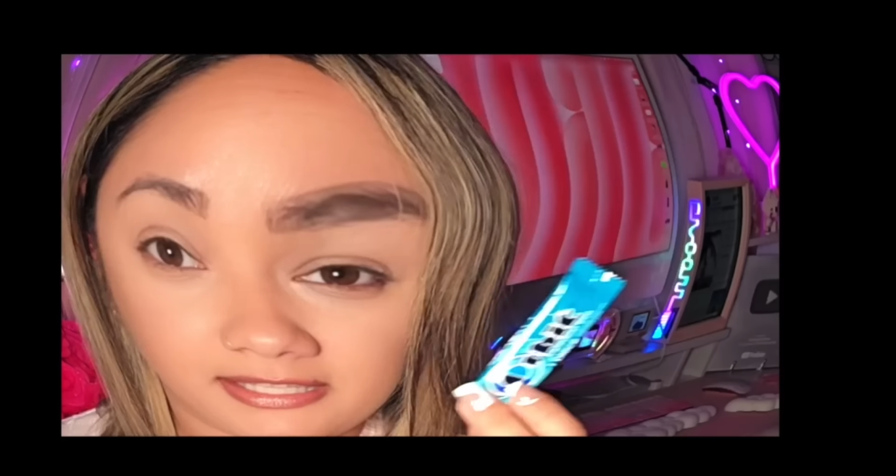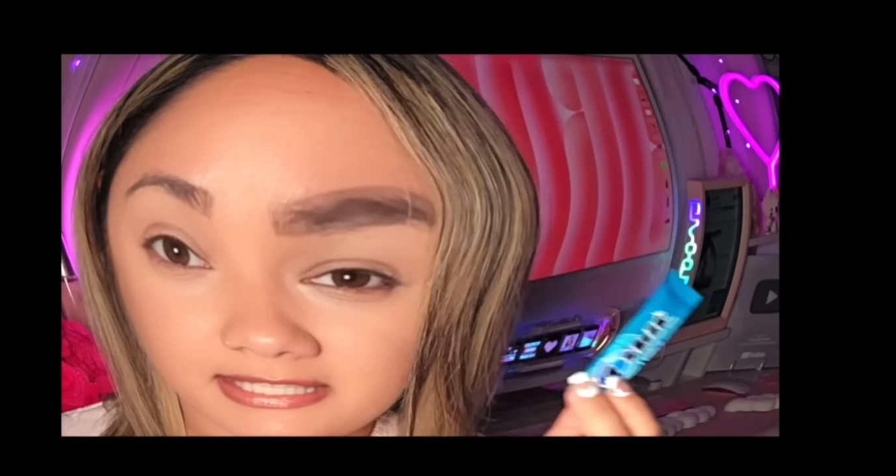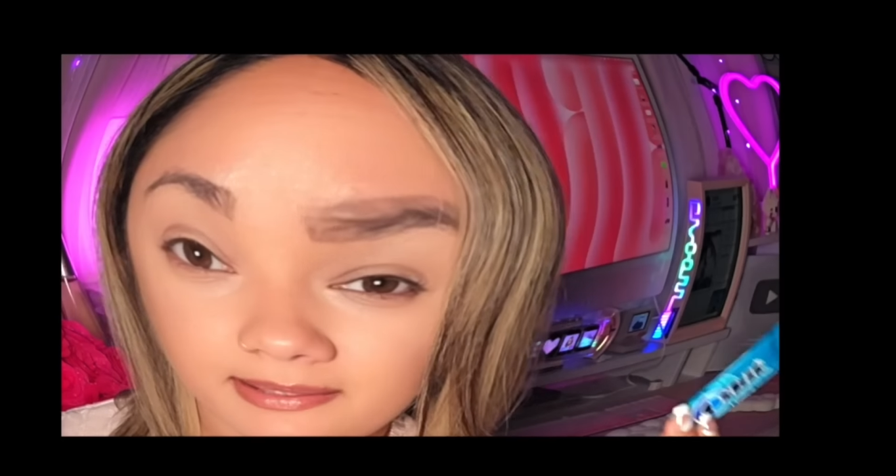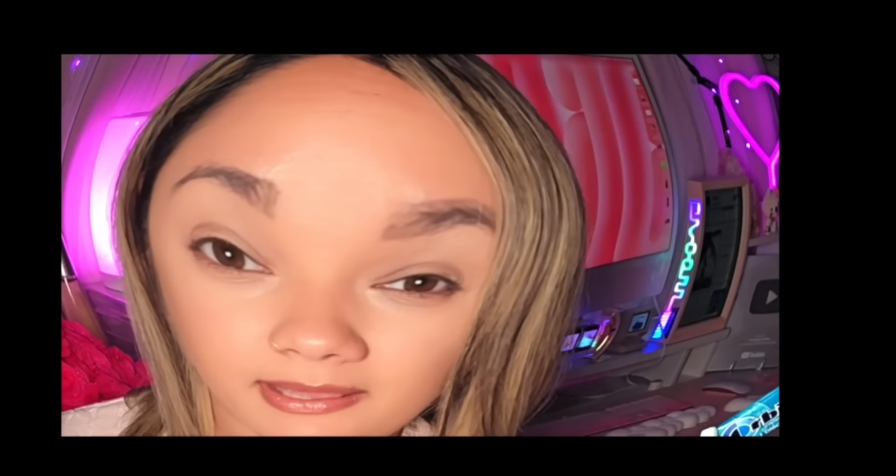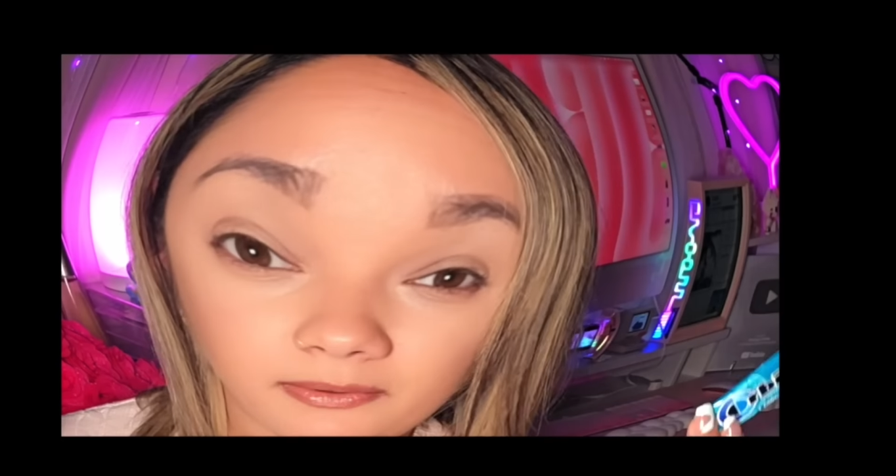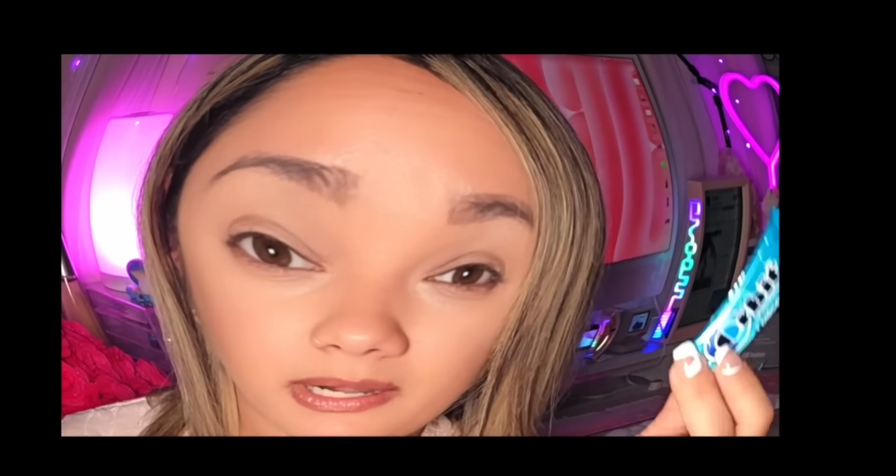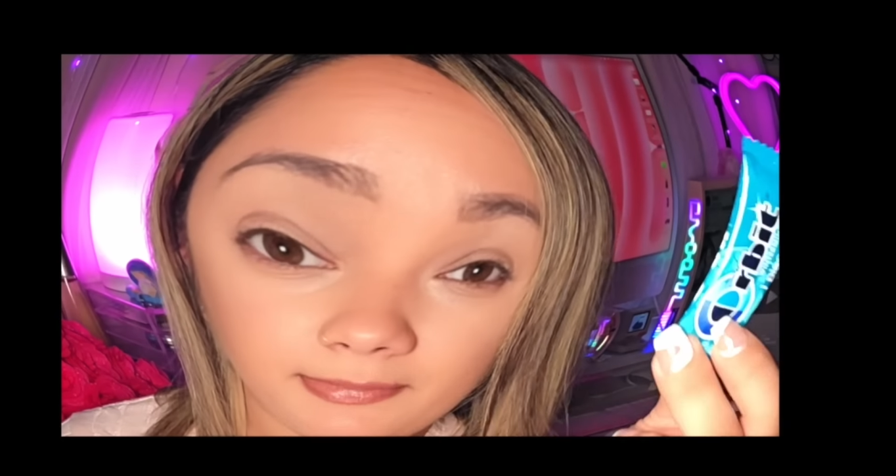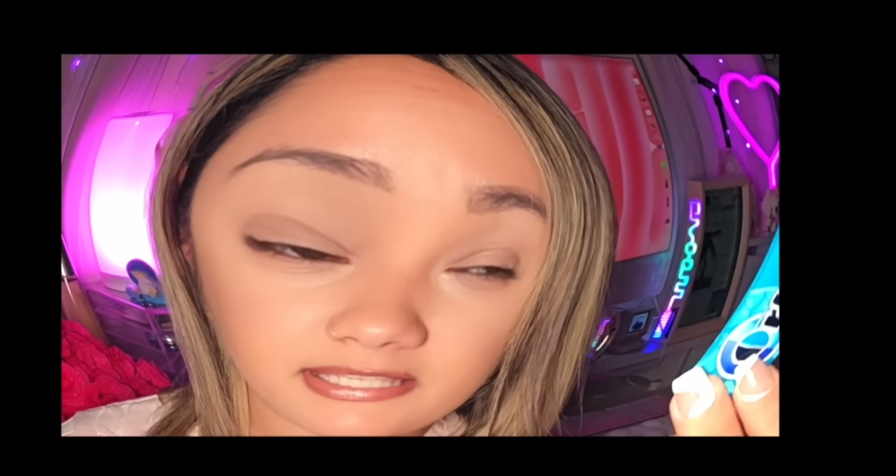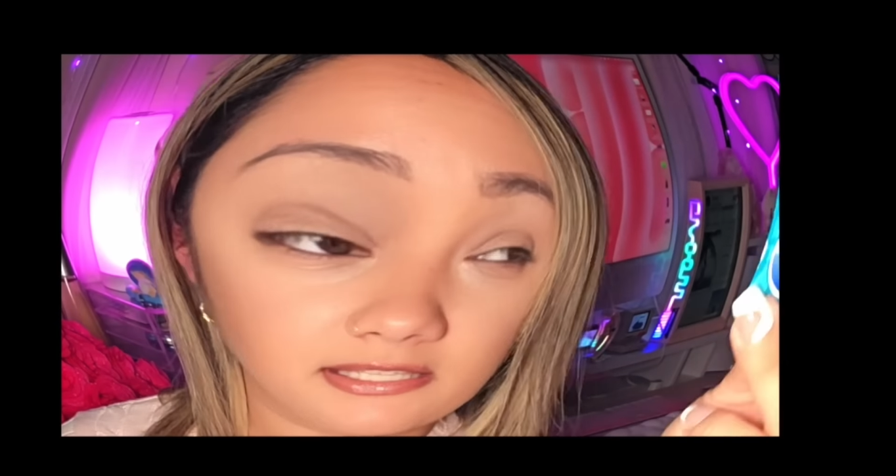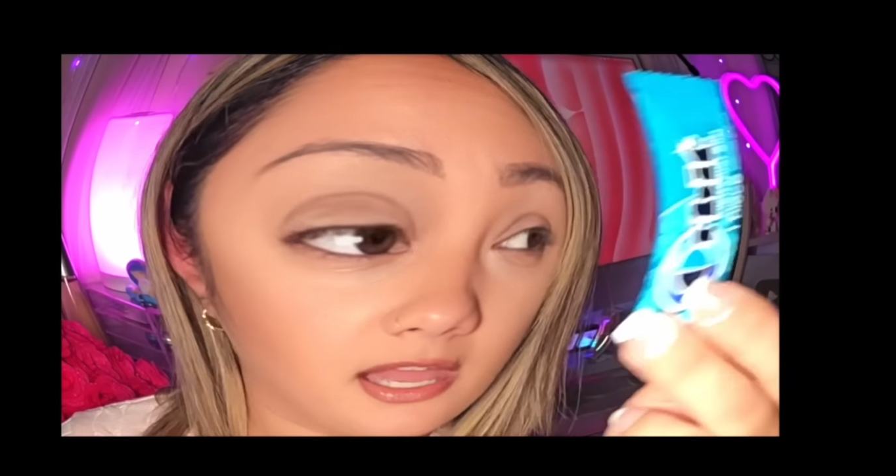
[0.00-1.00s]
anybody want a piece
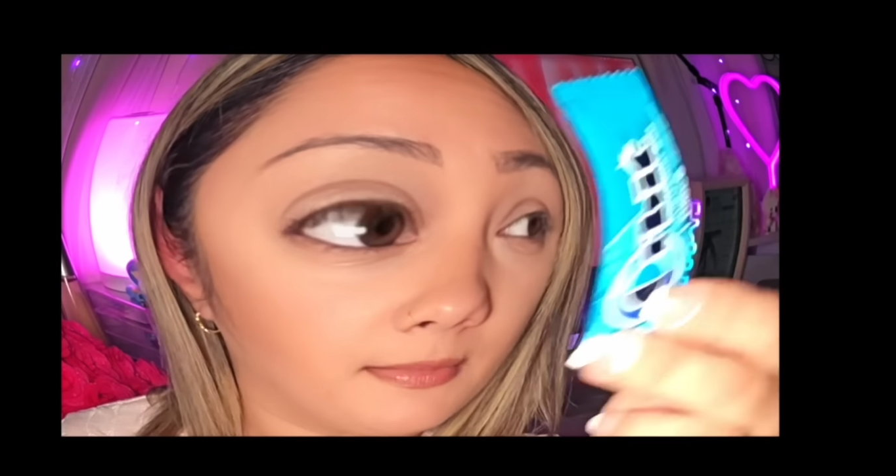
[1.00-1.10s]
of gum out